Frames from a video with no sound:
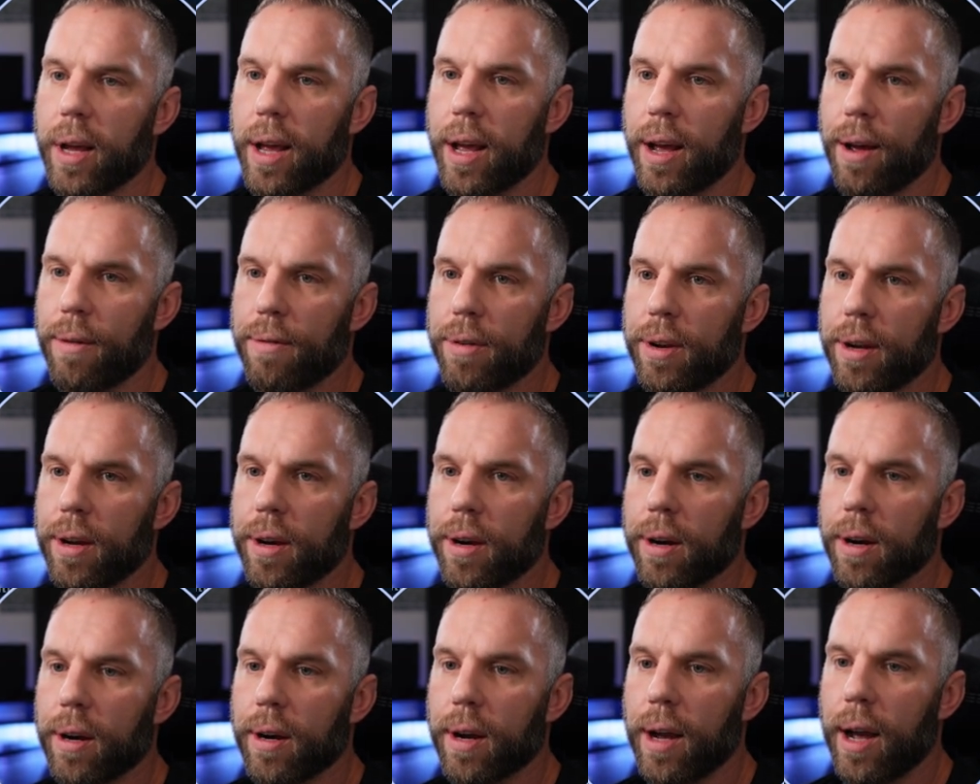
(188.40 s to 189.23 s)
we have
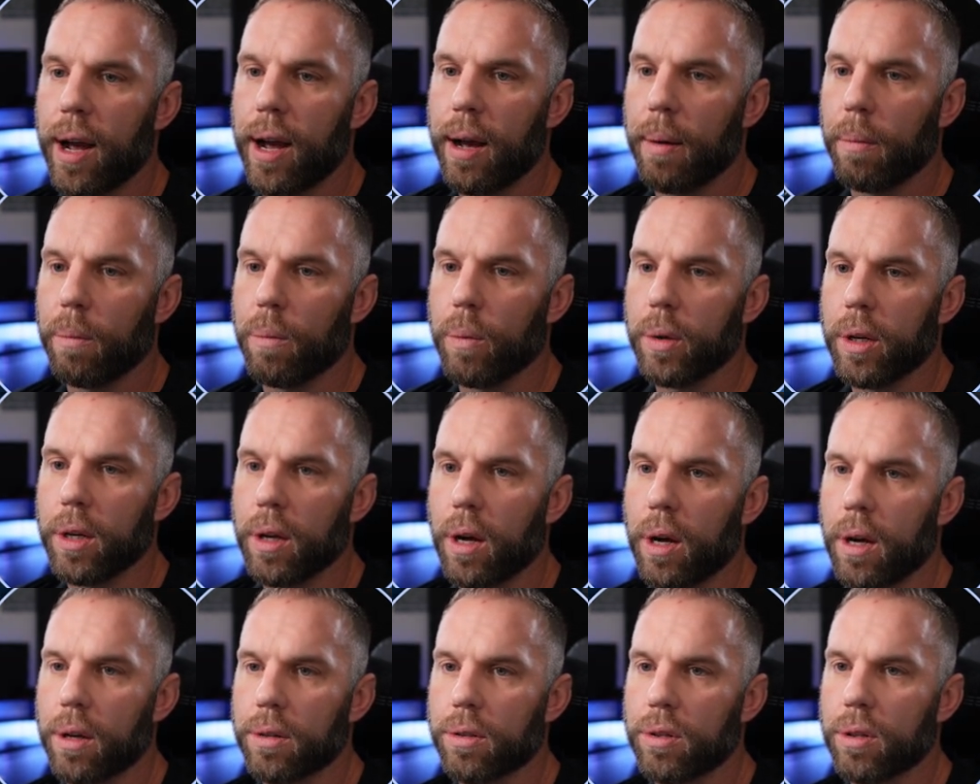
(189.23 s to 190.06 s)
here. Um, we
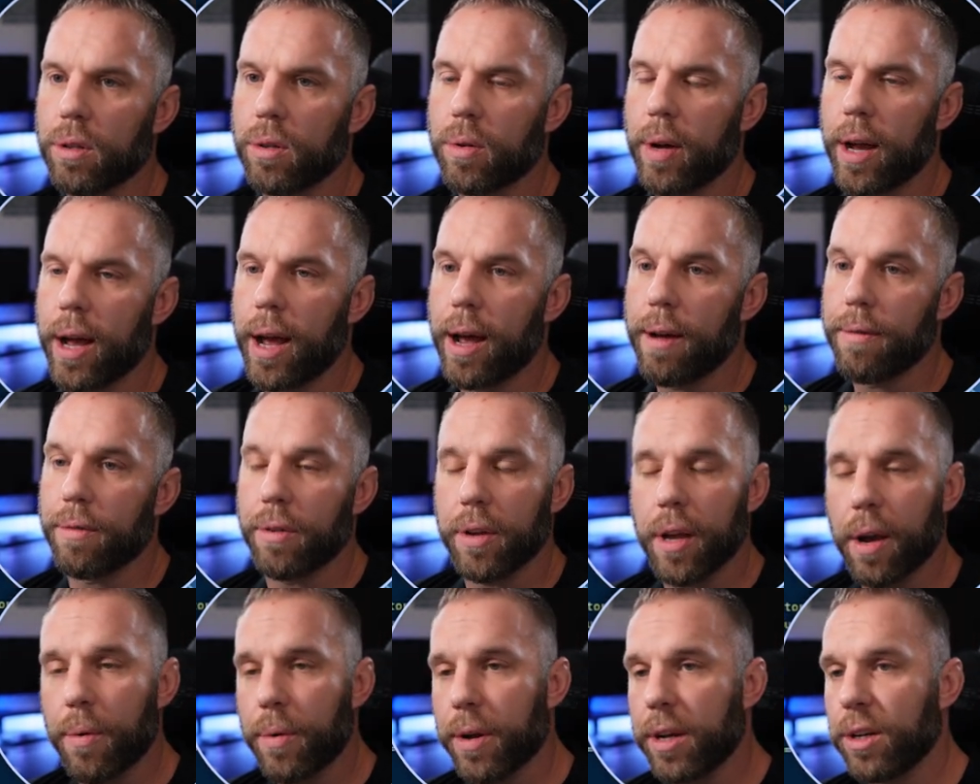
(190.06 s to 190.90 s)
also have,
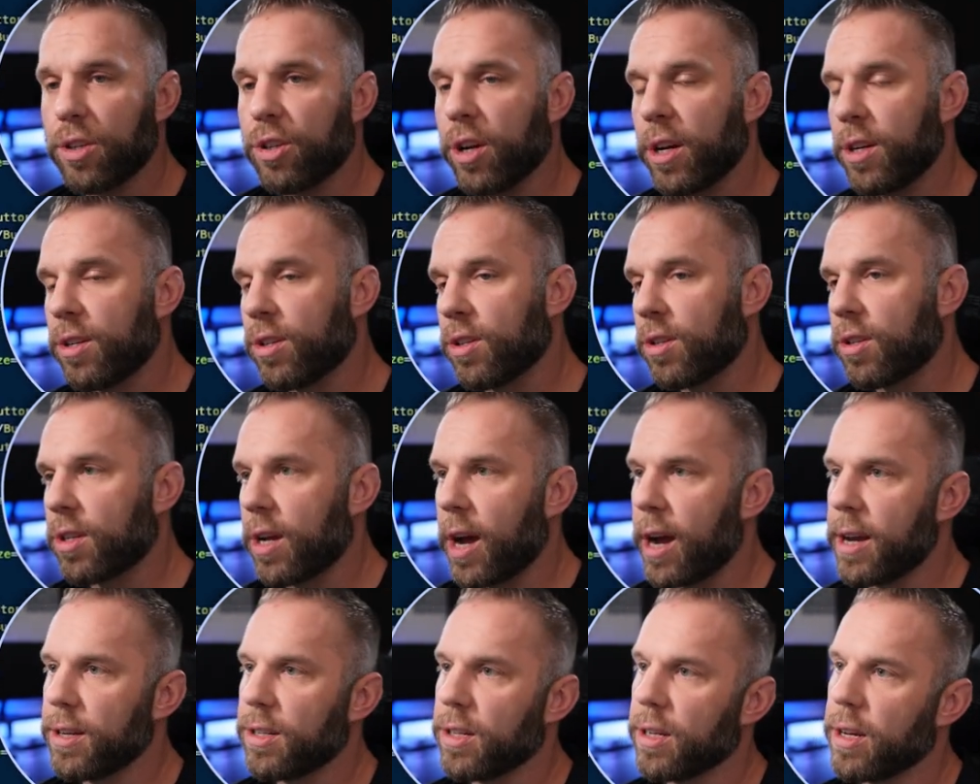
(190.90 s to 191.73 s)
yeah, we can change the
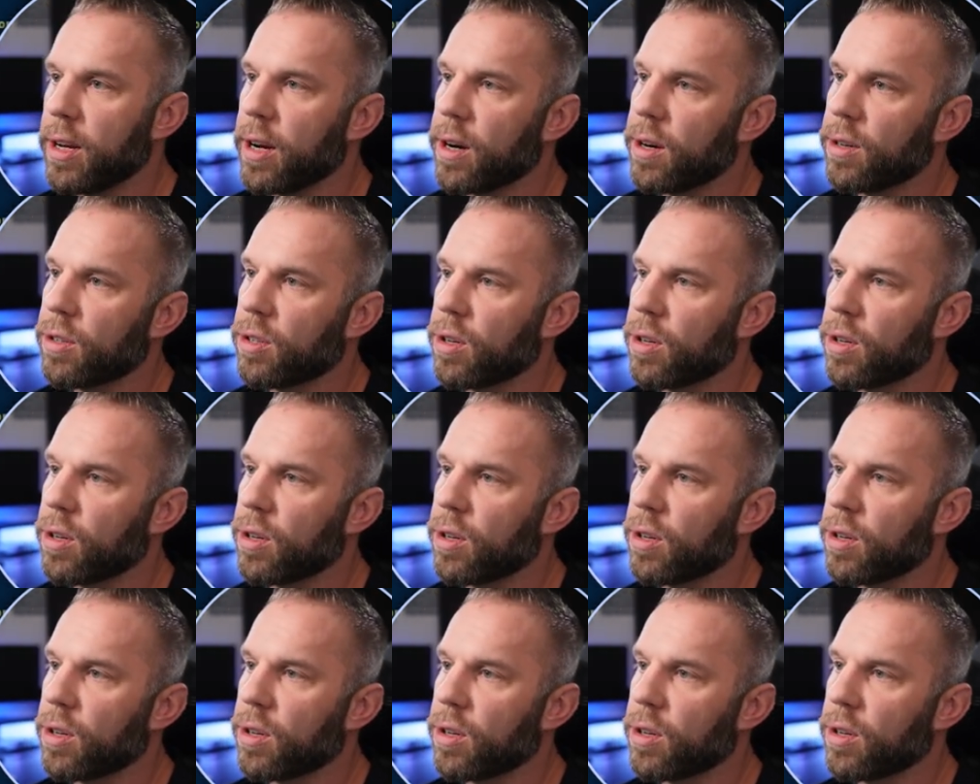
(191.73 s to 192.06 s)
sizing here.